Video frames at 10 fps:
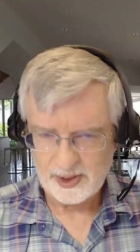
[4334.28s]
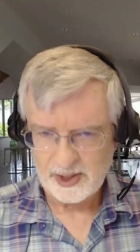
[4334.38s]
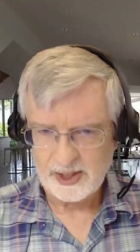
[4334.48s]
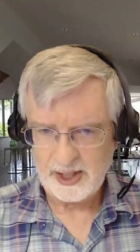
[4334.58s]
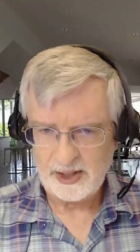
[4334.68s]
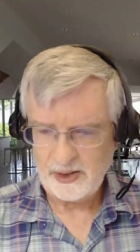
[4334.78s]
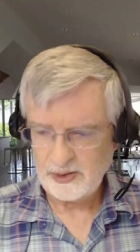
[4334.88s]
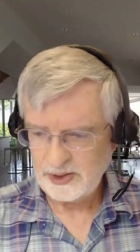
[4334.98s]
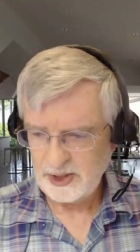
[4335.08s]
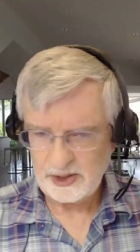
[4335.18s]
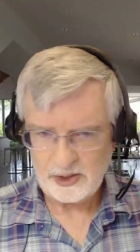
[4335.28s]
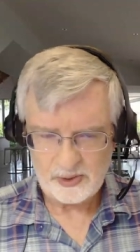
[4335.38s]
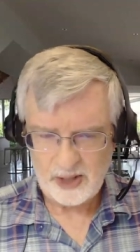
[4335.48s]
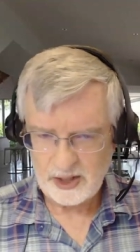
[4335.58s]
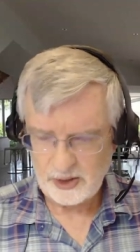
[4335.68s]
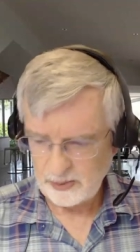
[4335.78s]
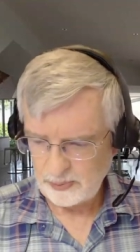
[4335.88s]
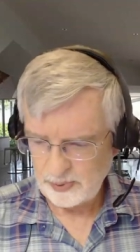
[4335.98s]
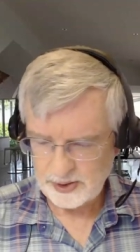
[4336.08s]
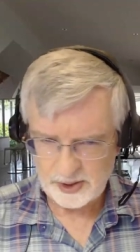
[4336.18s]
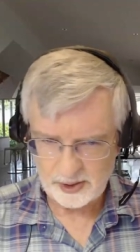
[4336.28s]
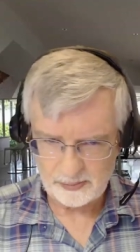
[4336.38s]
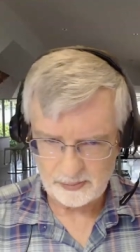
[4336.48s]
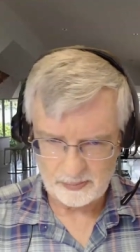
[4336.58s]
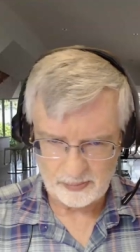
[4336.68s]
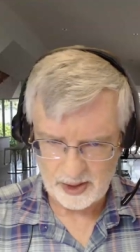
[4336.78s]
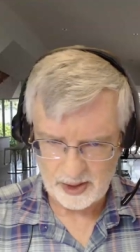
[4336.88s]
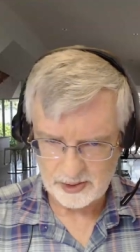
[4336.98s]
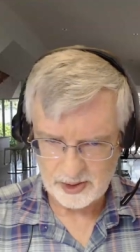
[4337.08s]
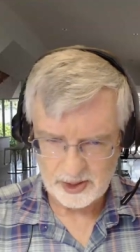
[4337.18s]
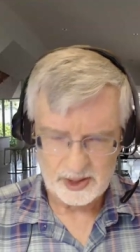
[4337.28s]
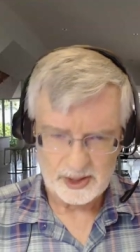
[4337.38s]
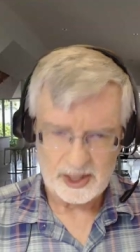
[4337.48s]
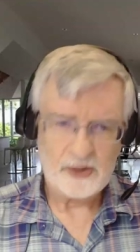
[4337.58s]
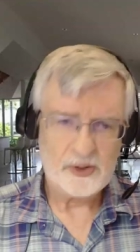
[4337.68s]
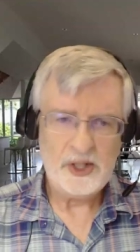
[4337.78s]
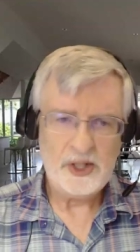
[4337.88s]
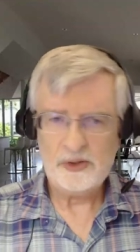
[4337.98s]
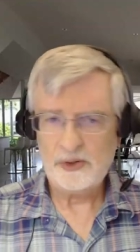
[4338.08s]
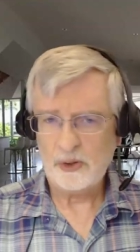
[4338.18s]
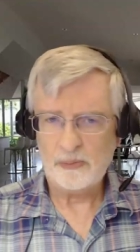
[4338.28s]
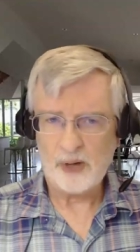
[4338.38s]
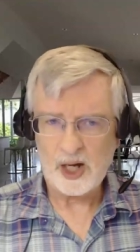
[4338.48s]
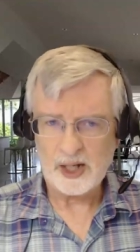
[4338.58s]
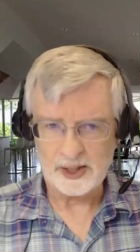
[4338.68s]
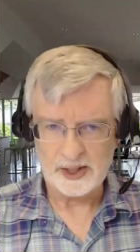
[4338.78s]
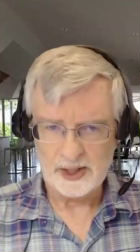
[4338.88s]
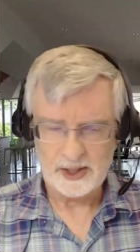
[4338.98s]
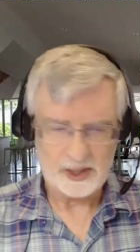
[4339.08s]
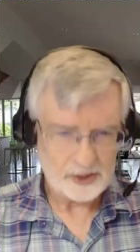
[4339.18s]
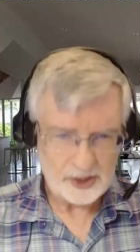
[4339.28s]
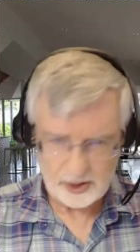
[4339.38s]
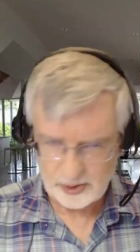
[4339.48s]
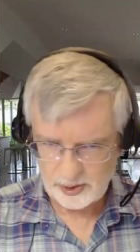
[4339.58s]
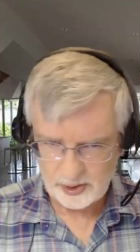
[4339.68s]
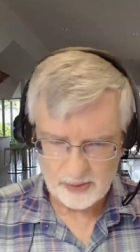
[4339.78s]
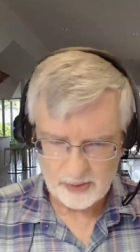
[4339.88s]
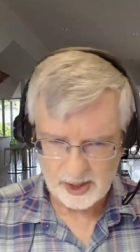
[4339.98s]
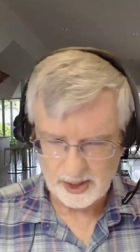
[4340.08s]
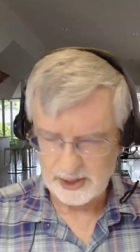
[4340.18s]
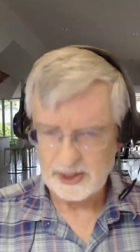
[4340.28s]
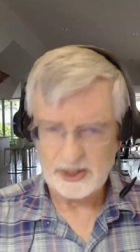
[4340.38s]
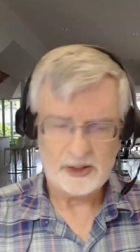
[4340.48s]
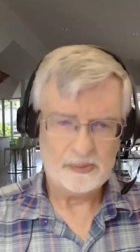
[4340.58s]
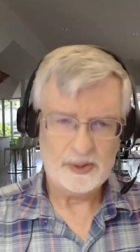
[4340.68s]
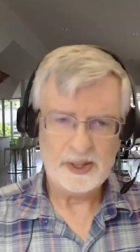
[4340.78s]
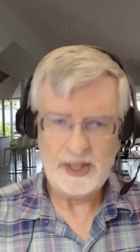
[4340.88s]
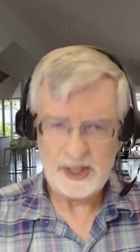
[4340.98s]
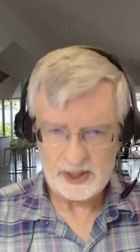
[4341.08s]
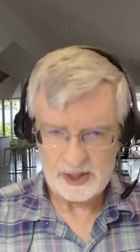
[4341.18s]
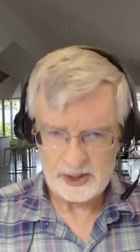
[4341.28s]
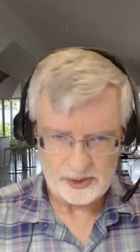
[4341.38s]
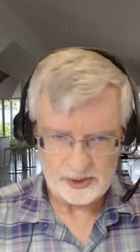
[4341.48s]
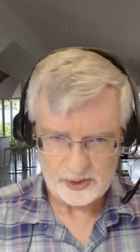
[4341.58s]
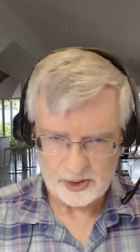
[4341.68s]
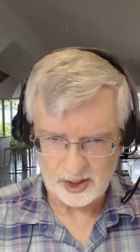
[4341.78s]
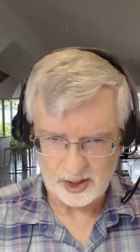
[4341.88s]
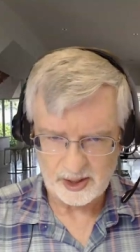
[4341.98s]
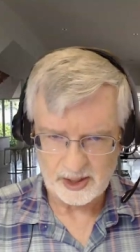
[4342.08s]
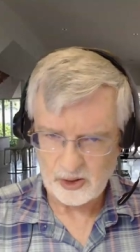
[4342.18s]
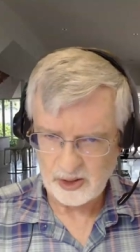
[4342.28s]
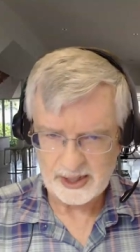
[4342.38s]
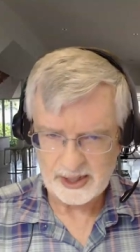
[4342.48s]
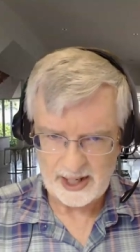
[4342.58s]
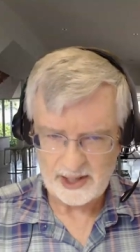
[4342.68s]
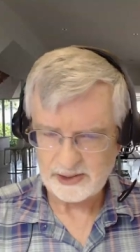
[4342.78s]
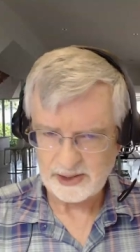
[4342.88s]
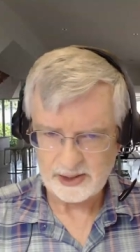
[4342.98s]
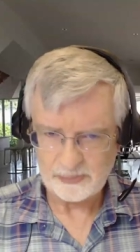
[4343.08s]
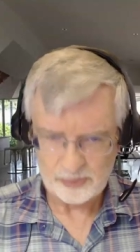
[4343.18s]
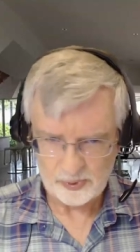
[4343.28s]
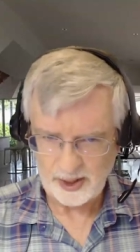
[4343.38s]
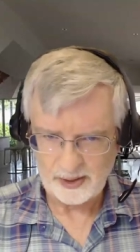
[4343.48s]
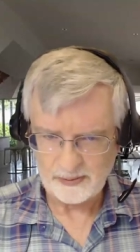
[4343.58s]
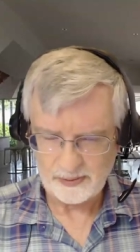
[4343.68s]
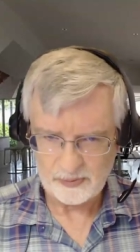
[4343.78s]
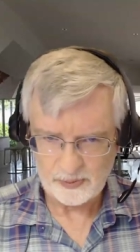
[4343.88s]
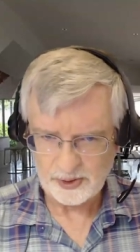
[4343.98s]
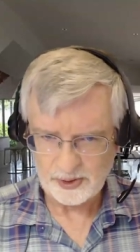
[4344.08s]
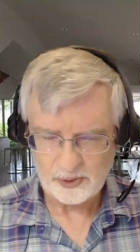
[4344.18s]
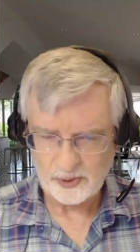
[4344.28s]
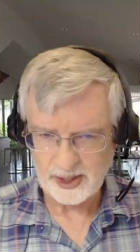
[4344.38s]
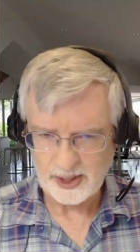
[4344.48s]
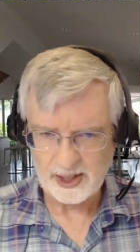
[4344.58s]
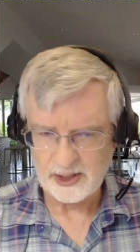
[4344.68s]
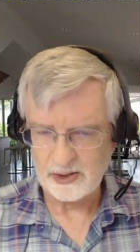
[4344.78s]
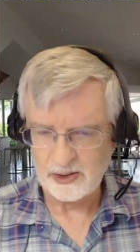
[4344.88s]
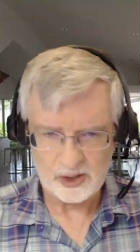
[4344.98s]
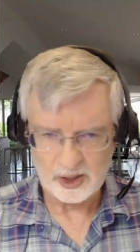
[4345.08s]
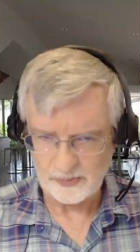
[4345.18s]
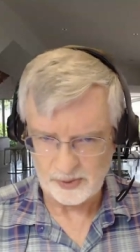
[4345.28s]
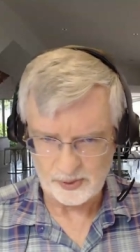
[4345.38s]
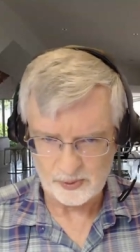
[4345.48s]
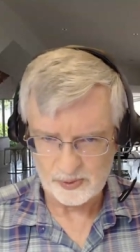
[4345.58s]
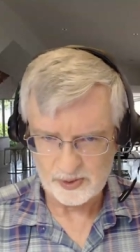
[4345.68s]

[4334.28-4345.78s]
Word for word: that he'll set you from out of your prison bound, that he will heal your body, that he'll heal your mind, he'll bring healing to your heart. That's all I can ask and pray for you right now, all of you